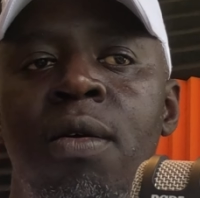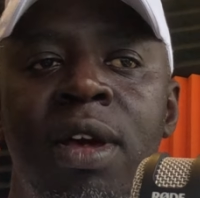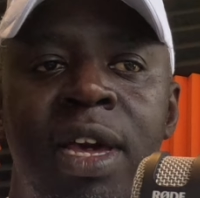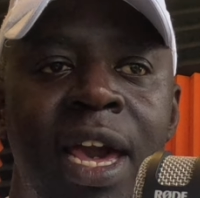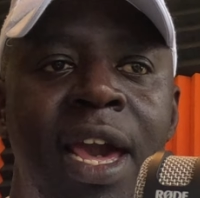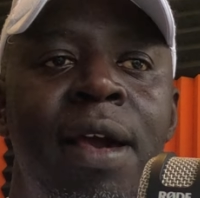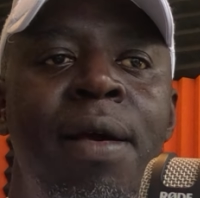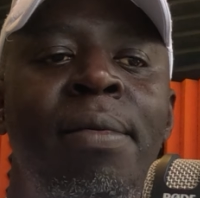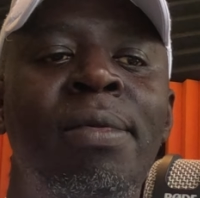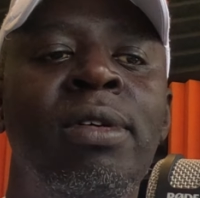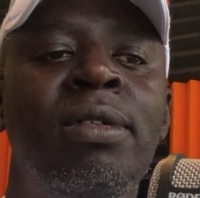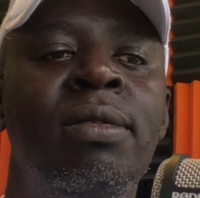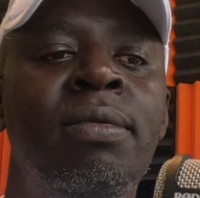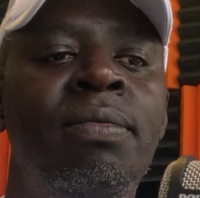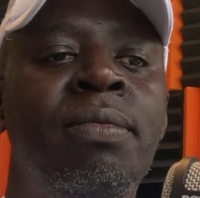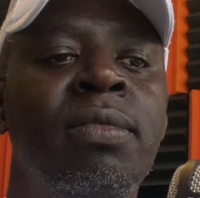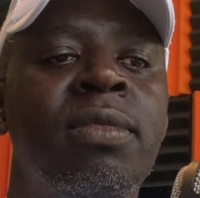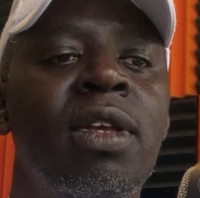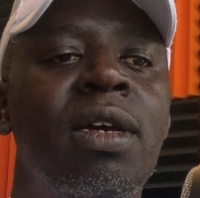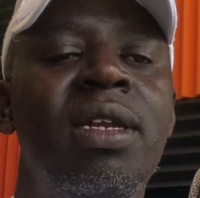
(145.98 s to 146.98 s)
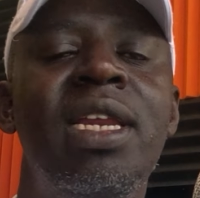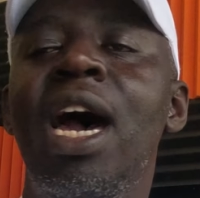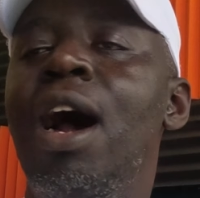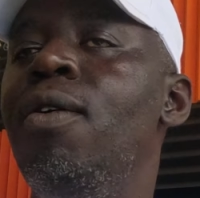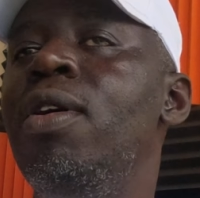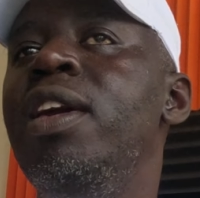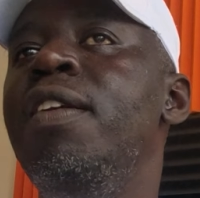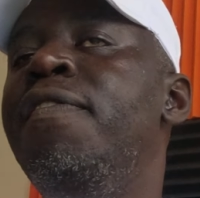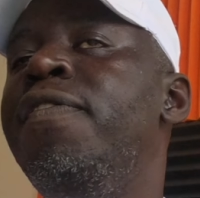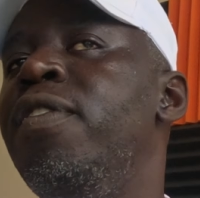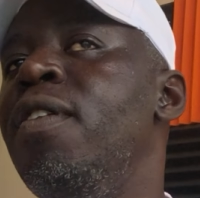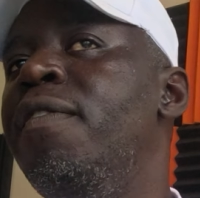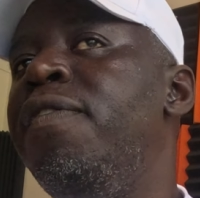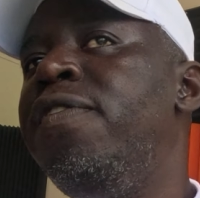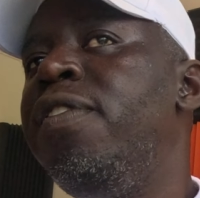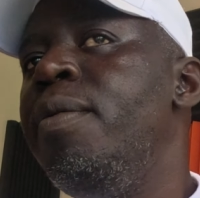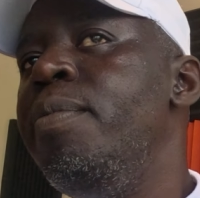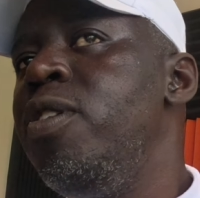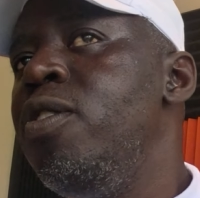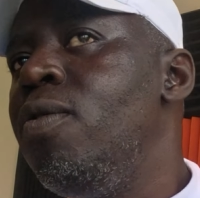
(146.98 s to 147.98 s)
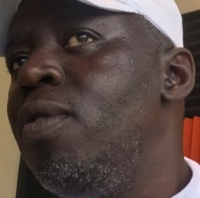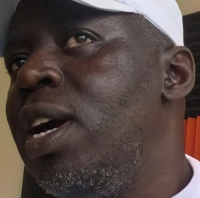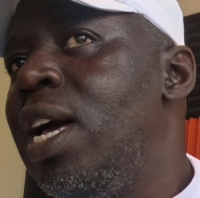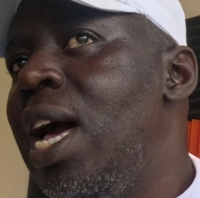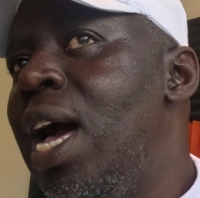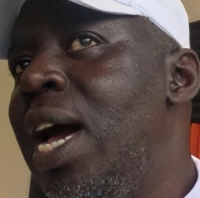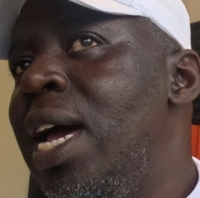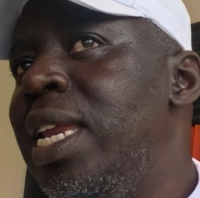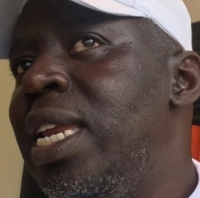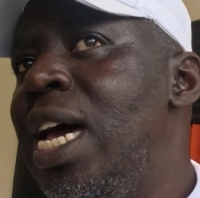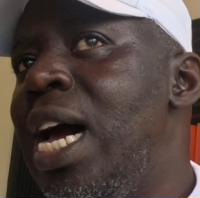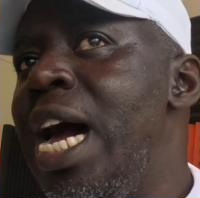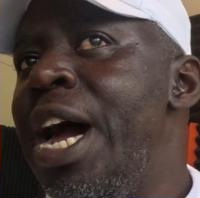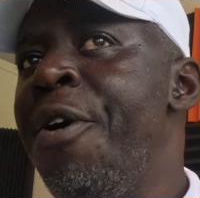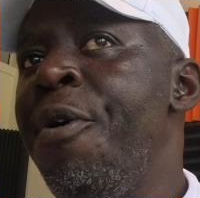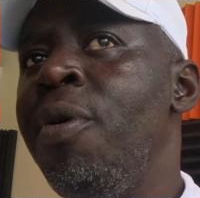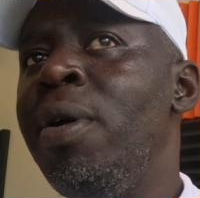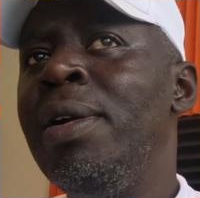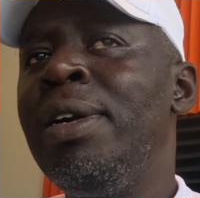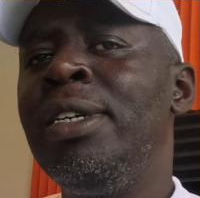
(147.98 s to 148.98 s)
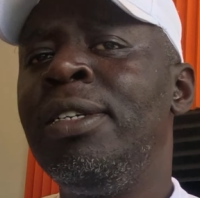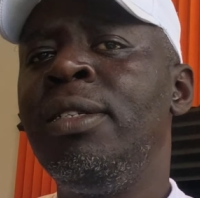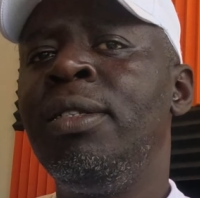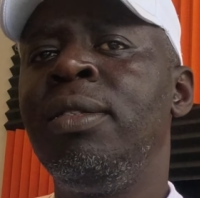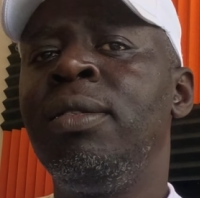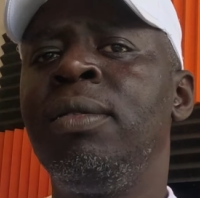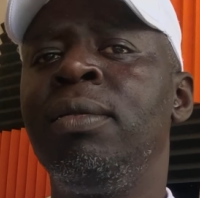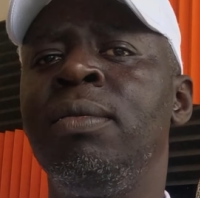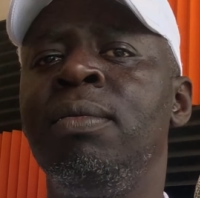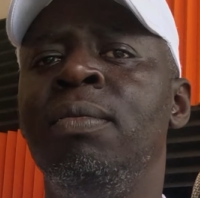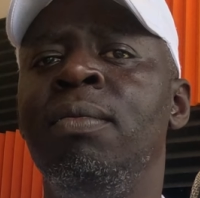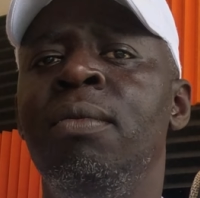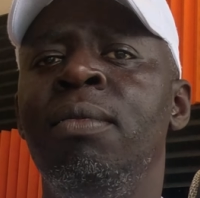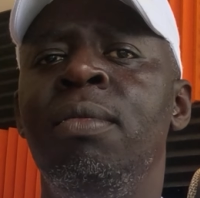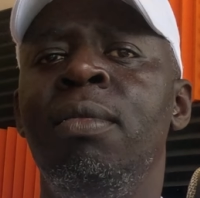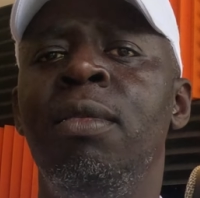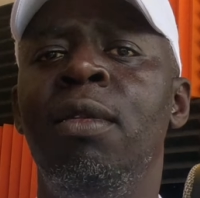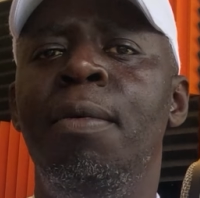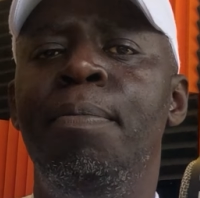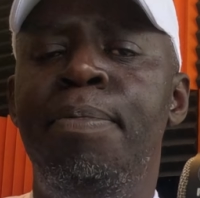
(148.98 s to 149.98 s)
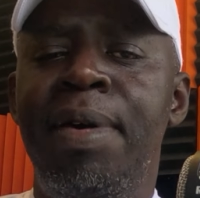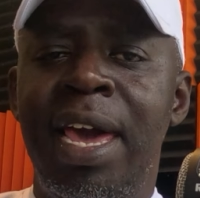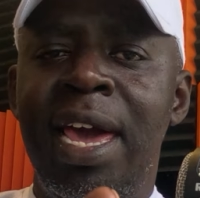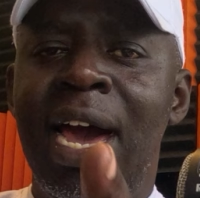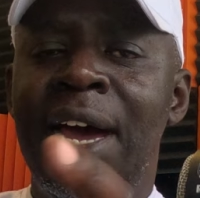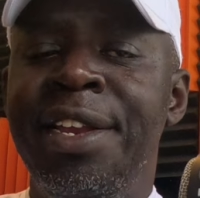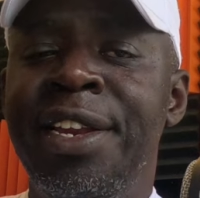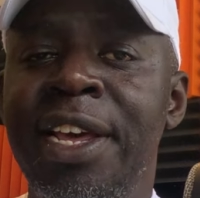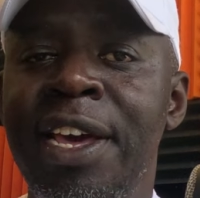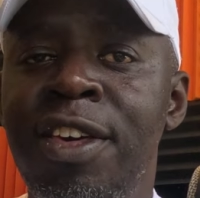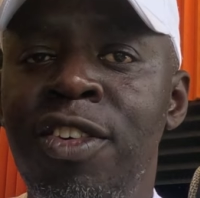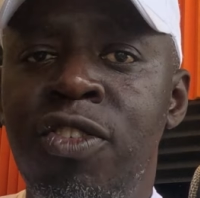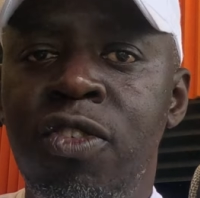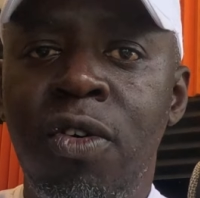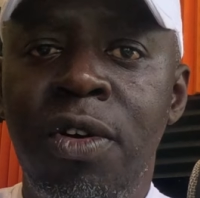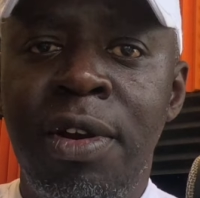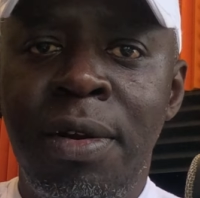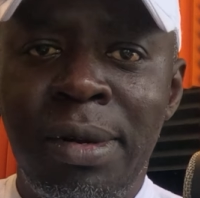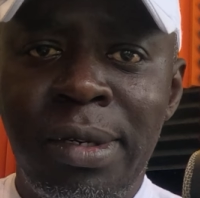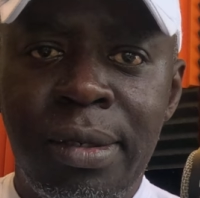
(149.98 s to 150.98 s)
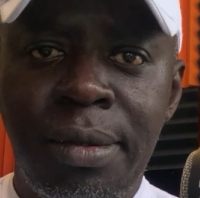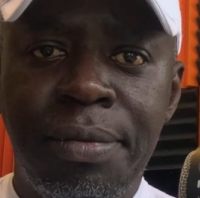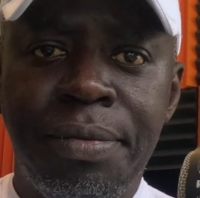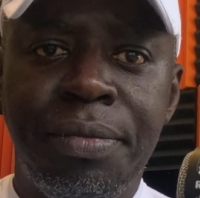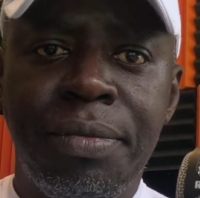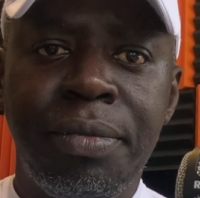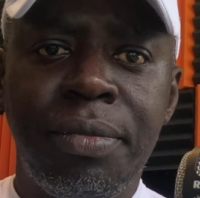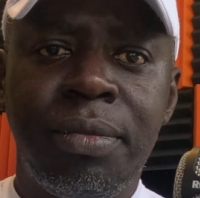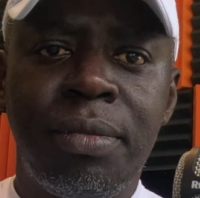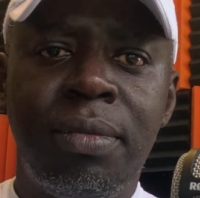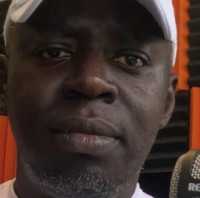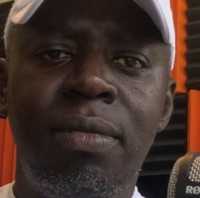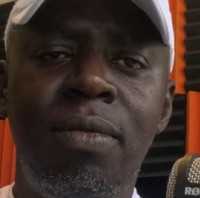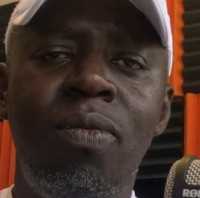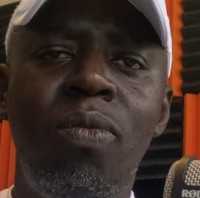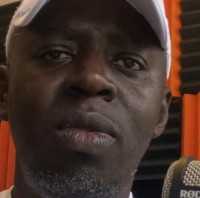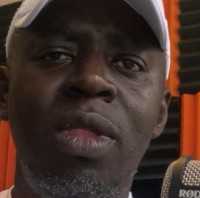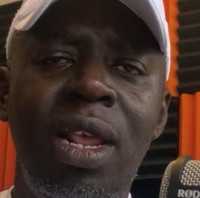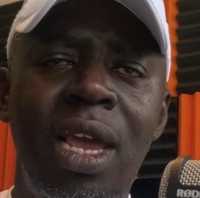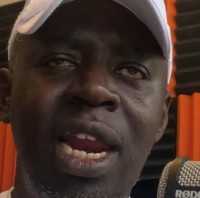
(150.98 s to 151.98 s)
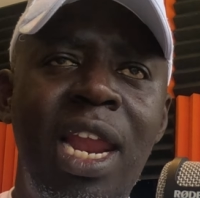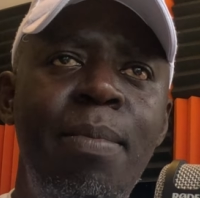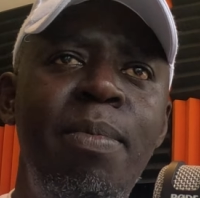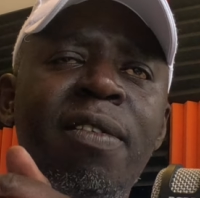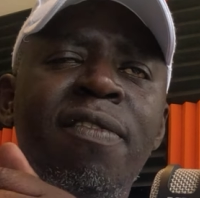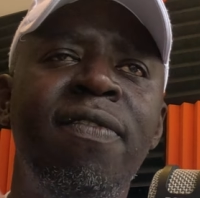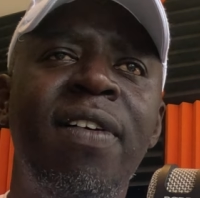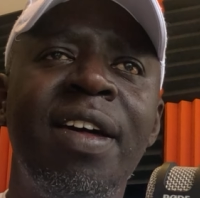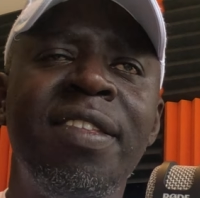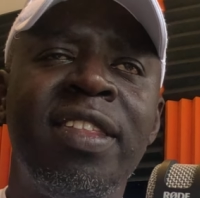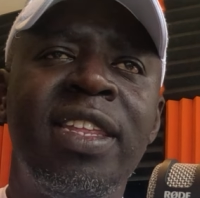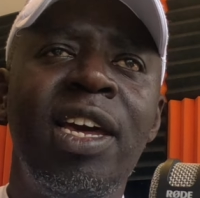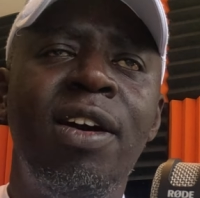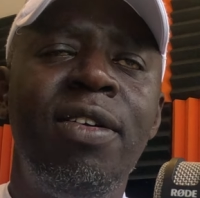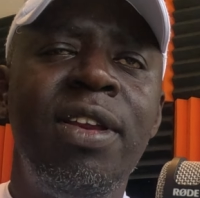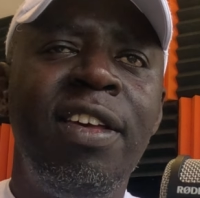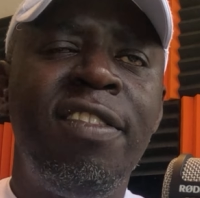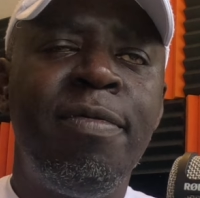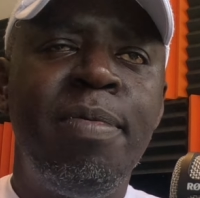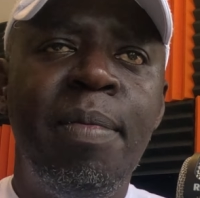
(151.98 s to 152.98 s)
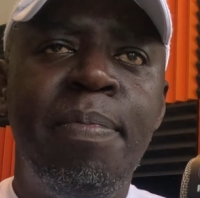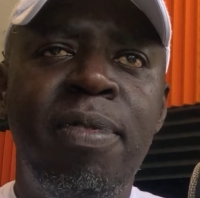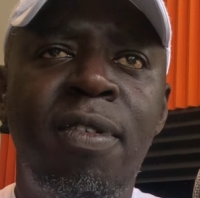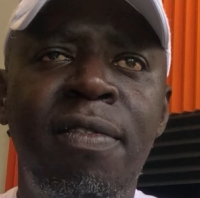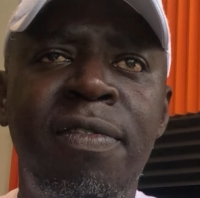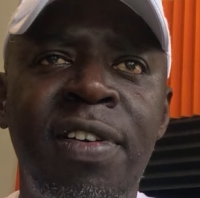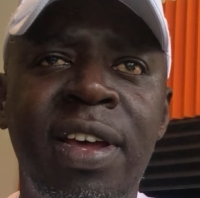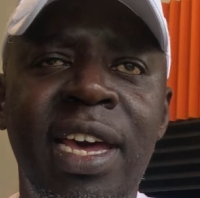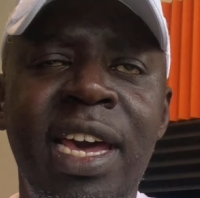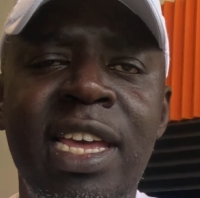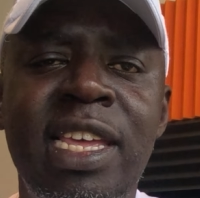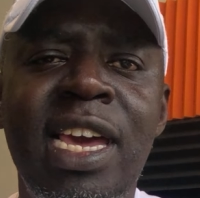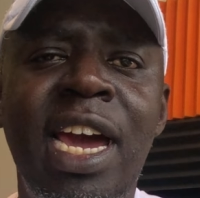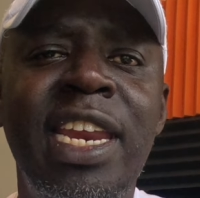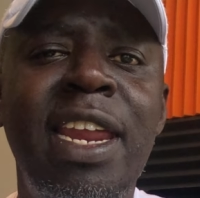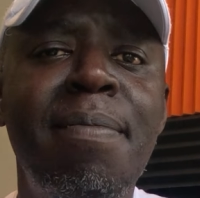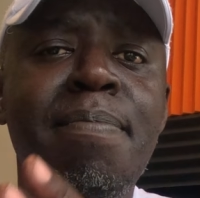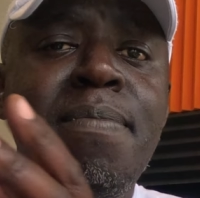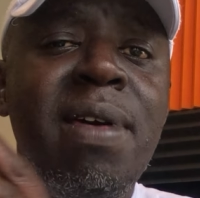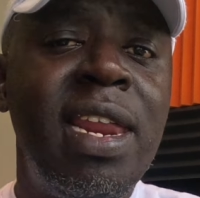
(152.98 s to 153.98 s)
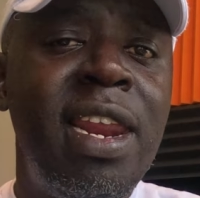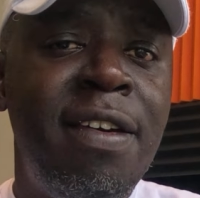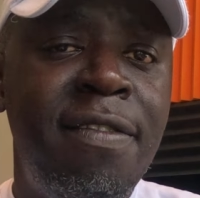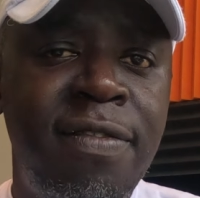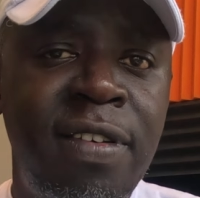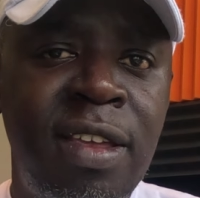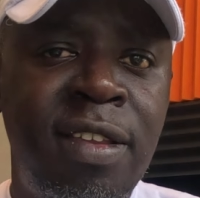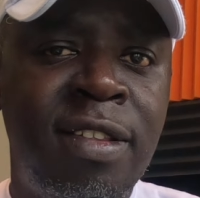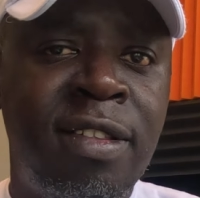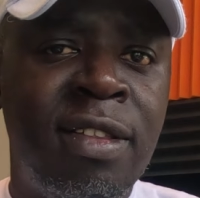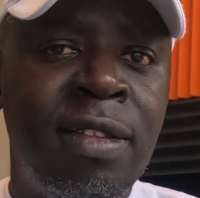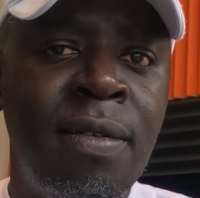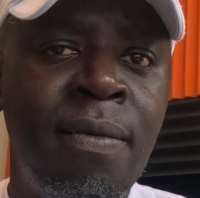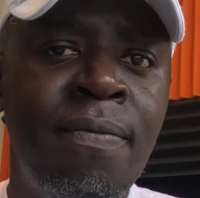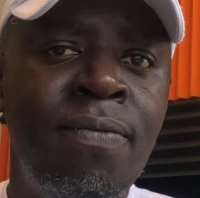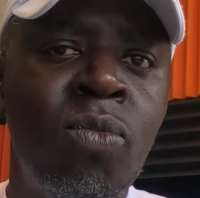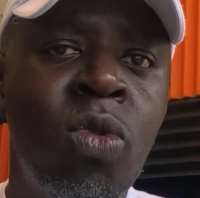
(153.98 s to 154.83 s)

Okay. Now, if you're from Uganda, pay attention. Let me first tell these people of Kenya the benefits.